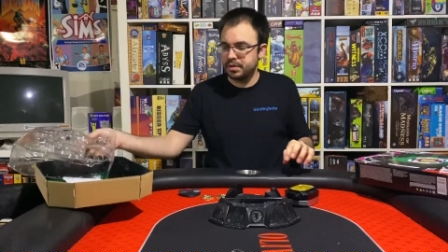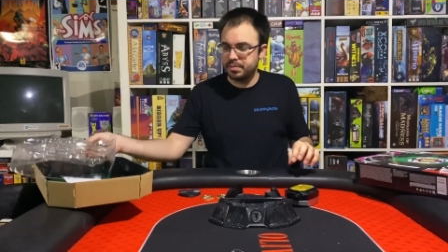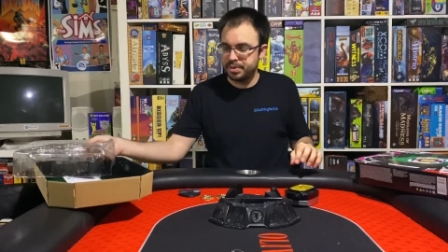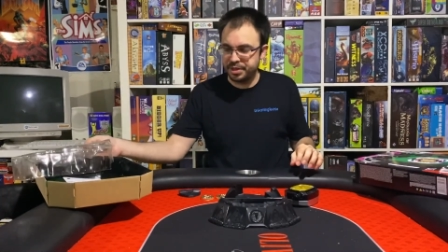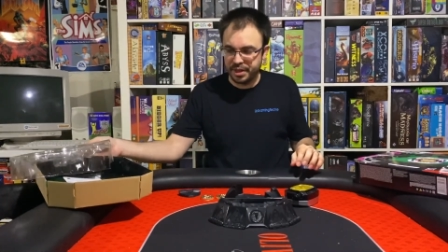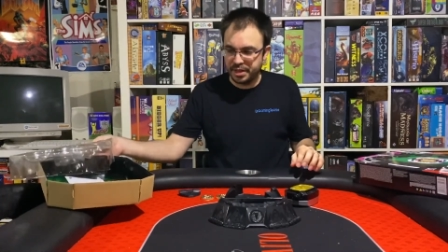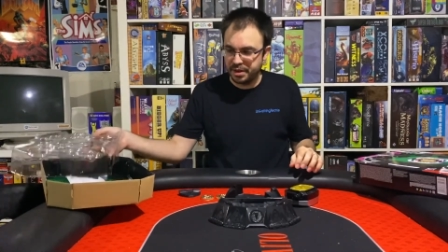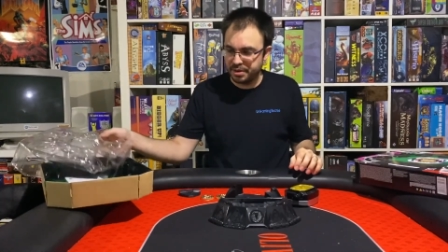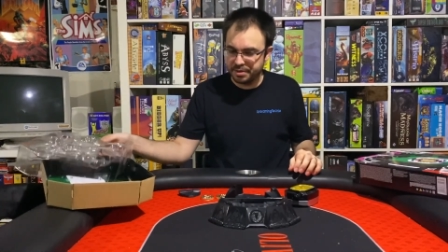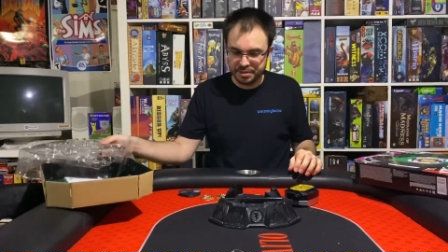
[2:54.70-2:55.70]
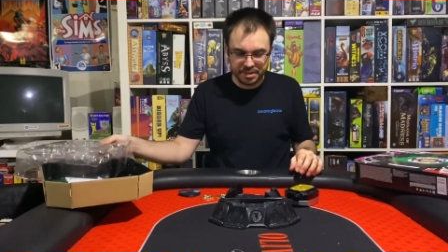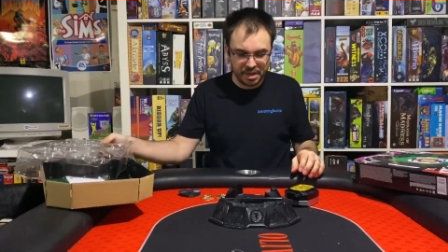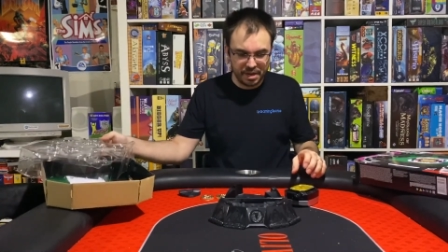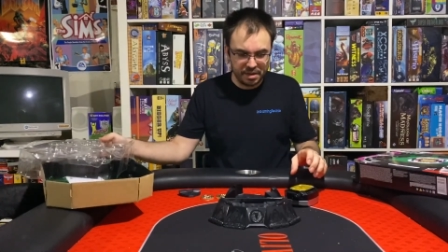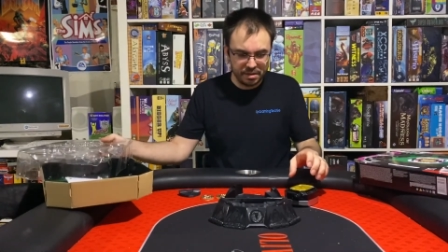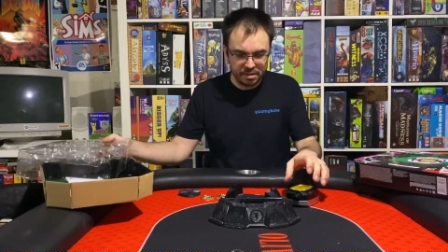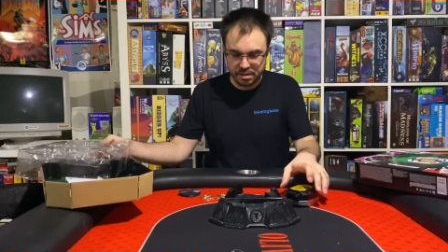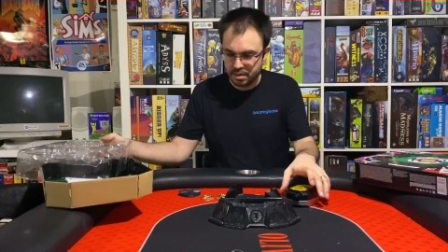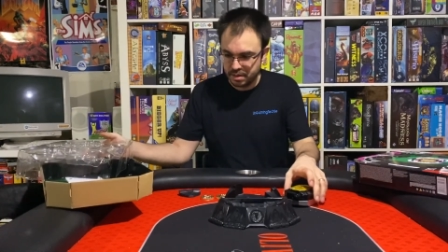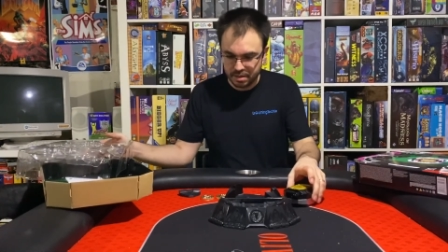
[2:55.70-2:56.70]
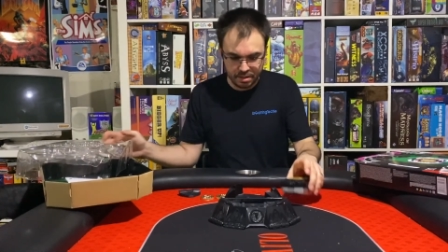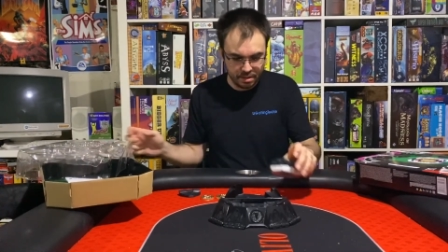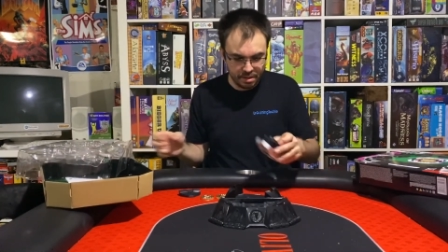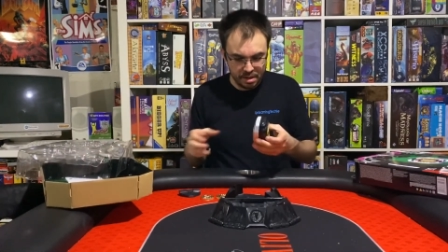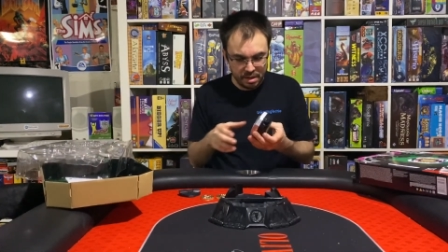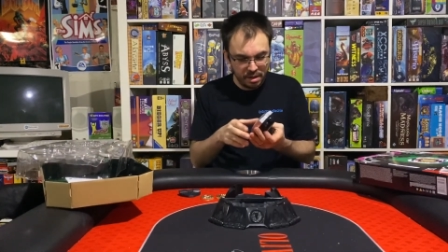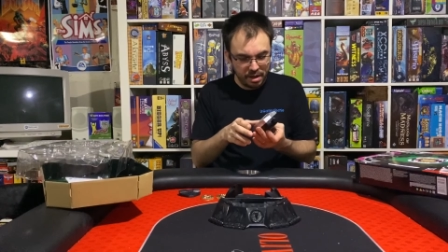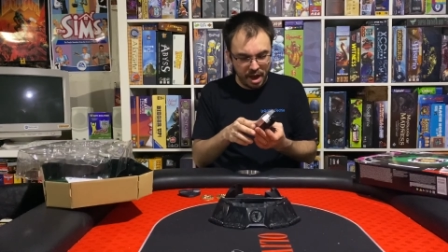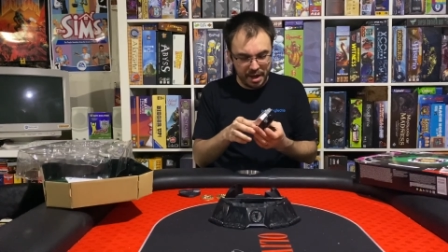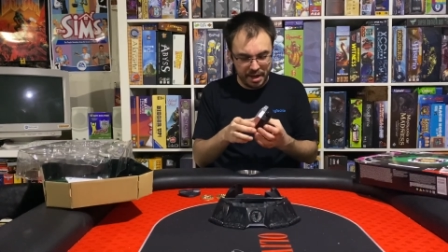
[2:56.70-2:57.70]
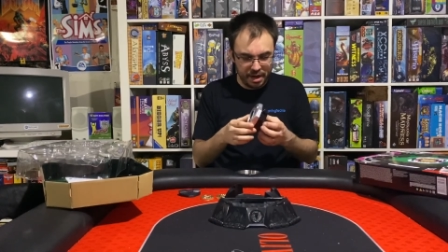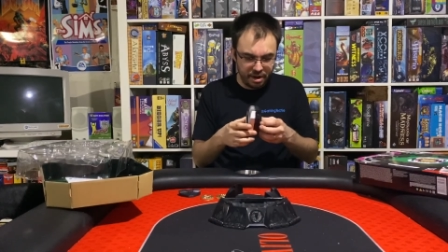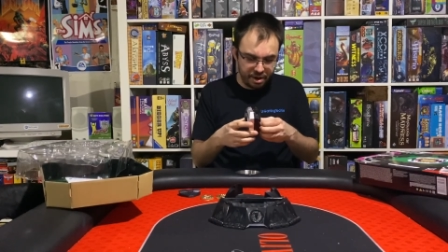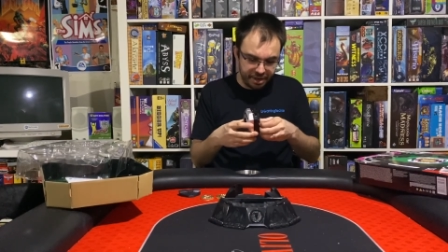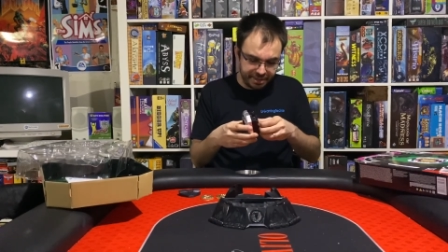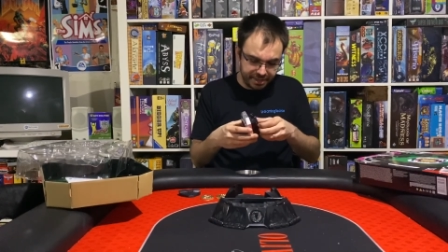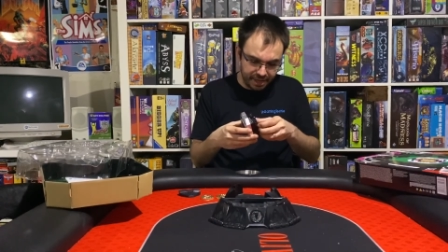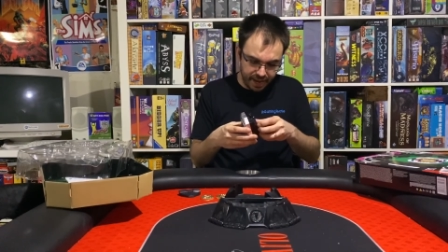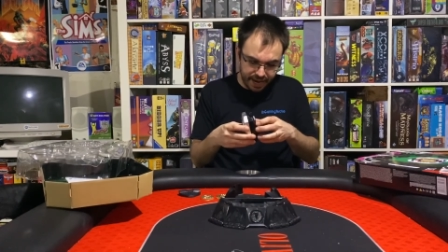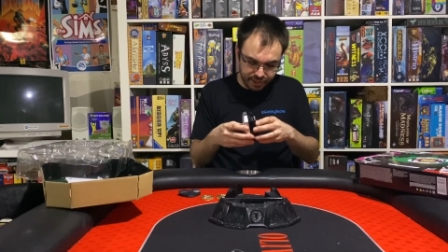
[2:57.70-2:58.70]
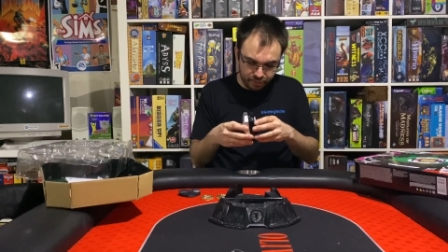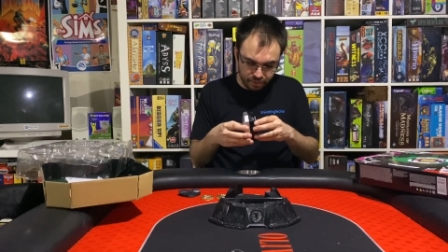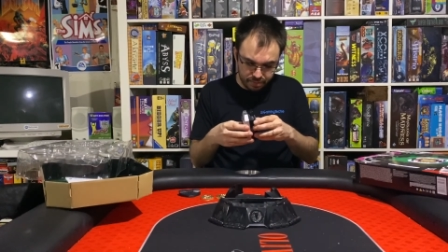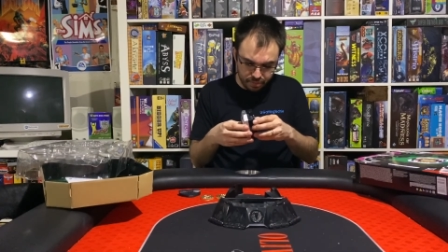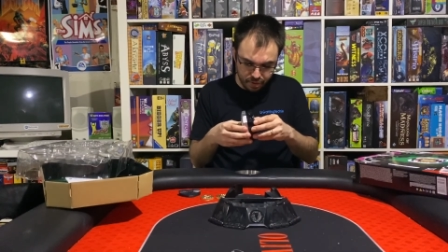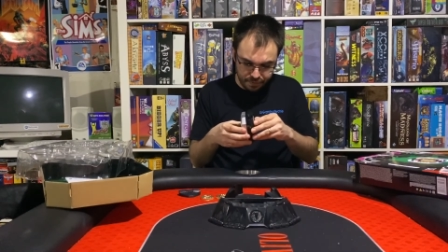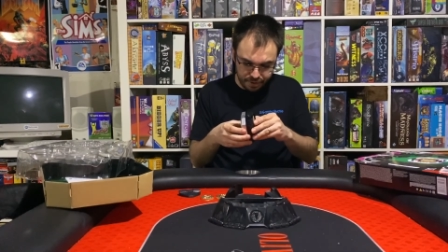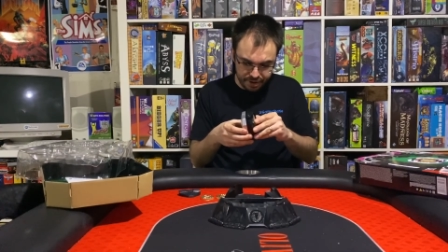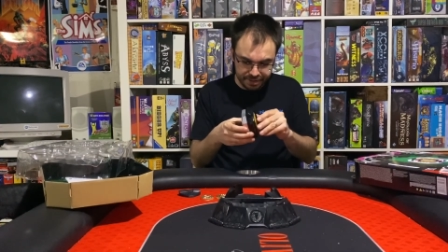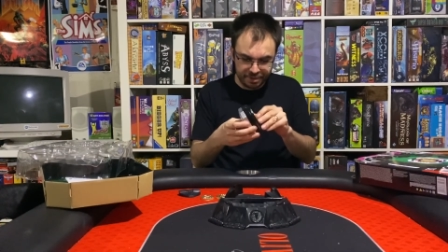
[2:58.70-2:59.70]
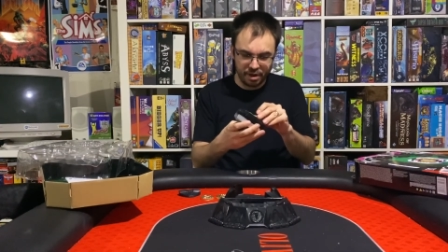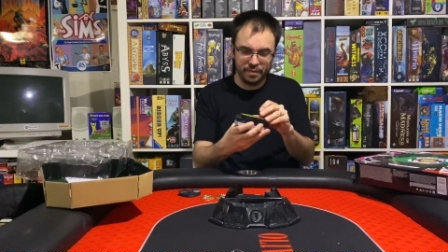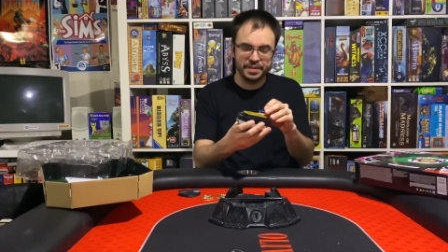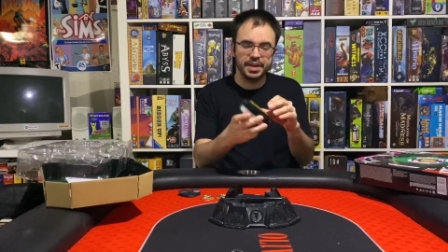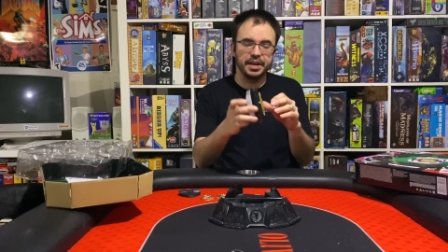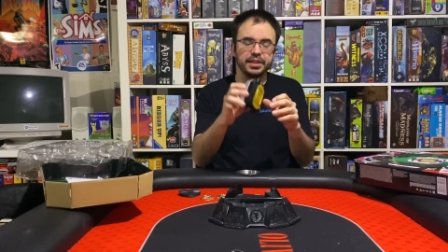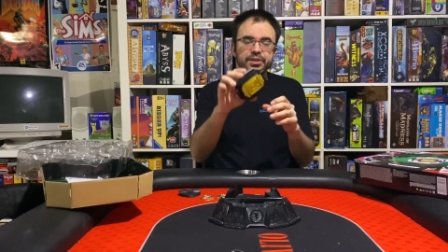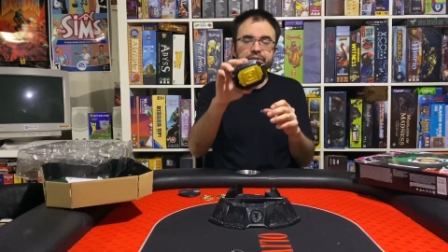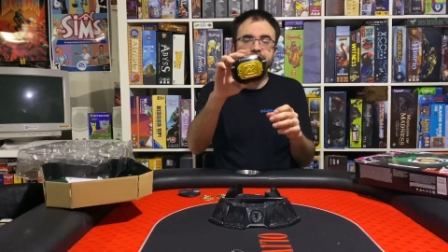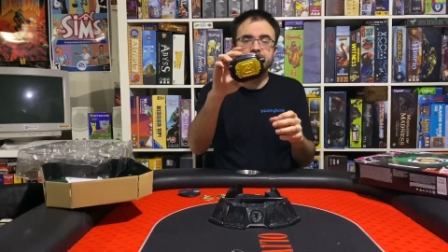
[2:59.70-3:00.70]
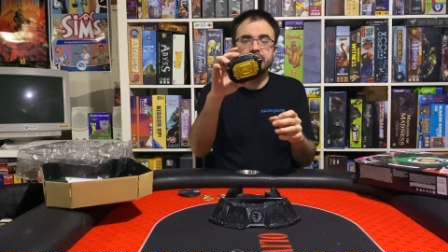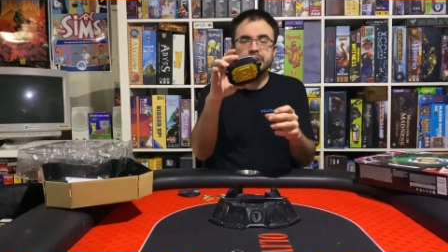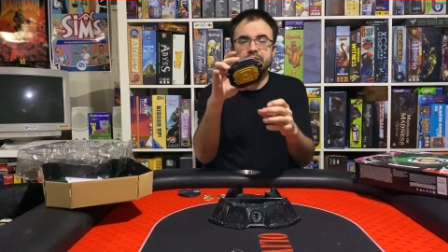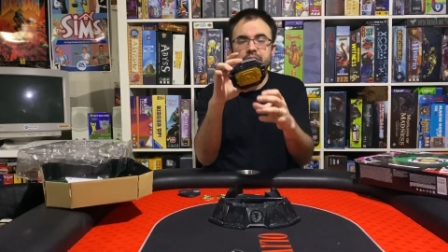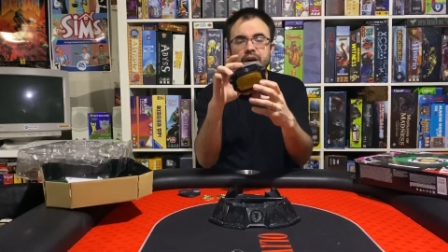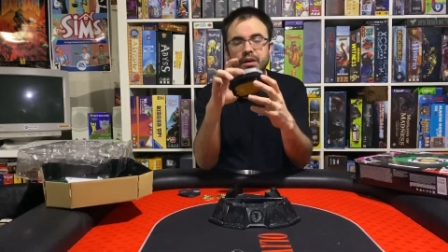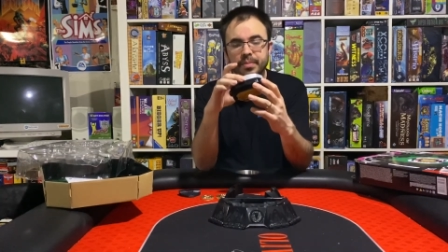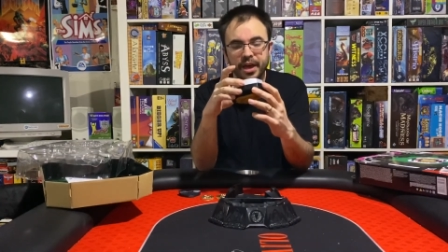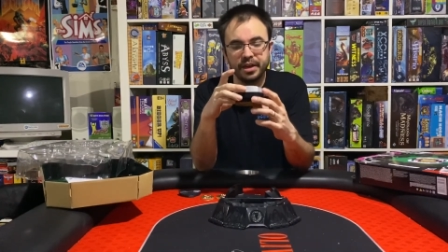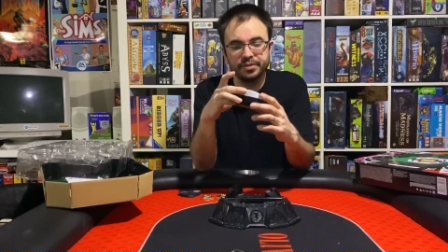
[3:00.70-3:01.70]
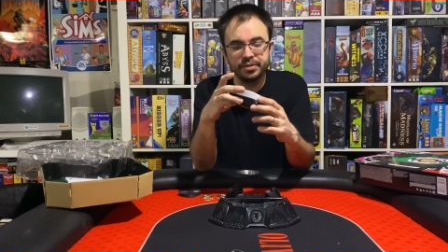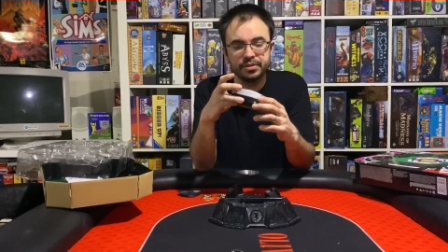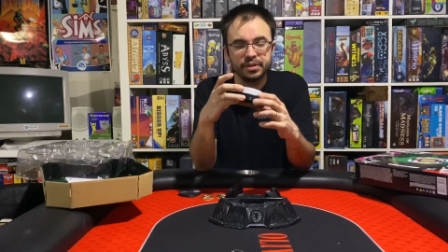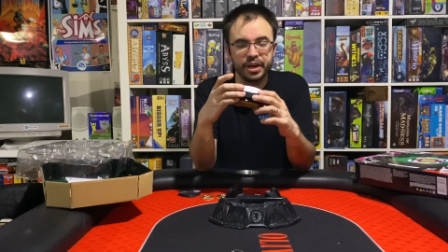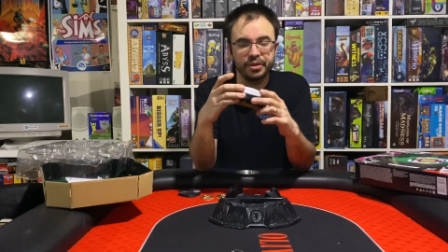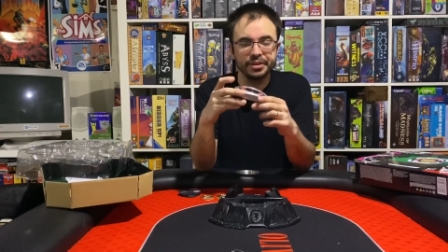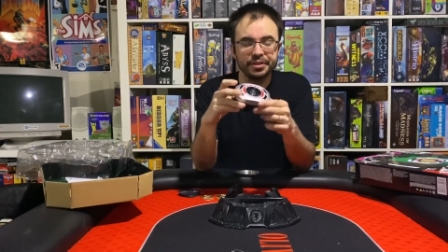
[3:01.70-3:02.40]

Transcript: put that here to the side. And here is the actual Morpher itself. It's got a little handle here on the